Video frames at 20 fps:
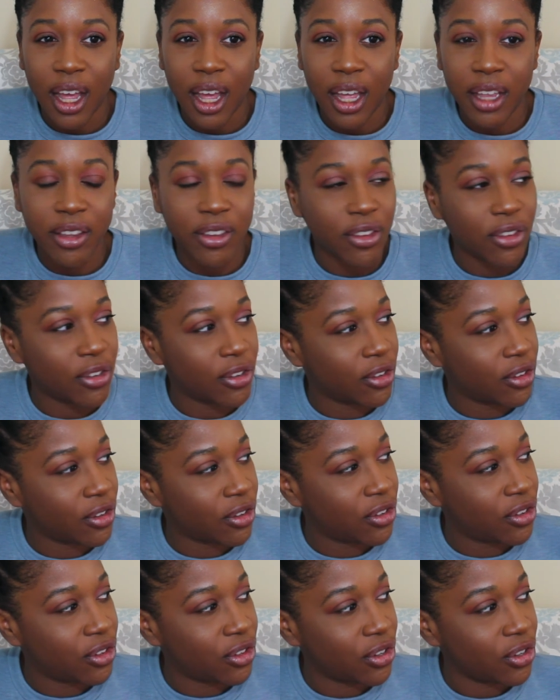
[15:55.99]
I
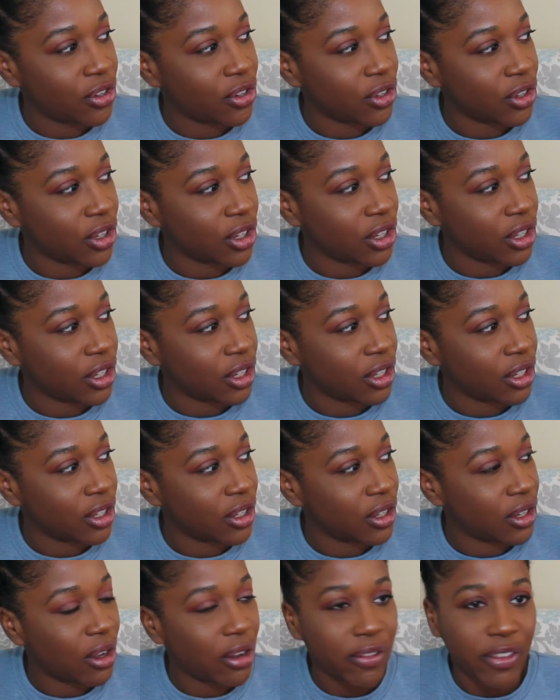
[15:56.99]
took
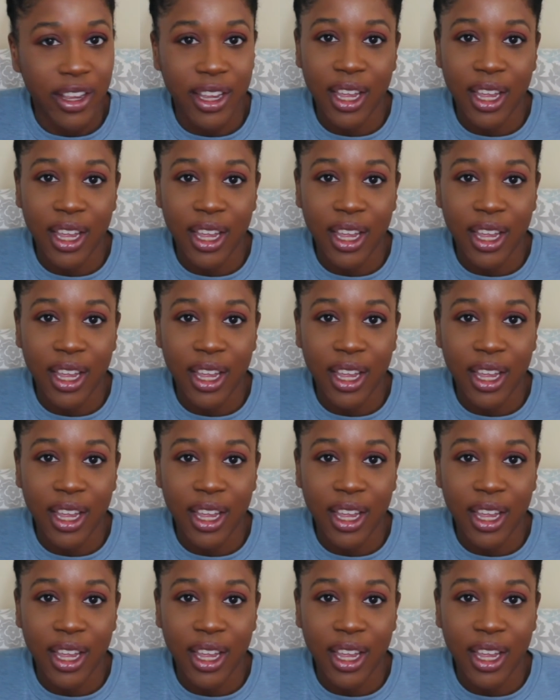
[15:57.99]
it on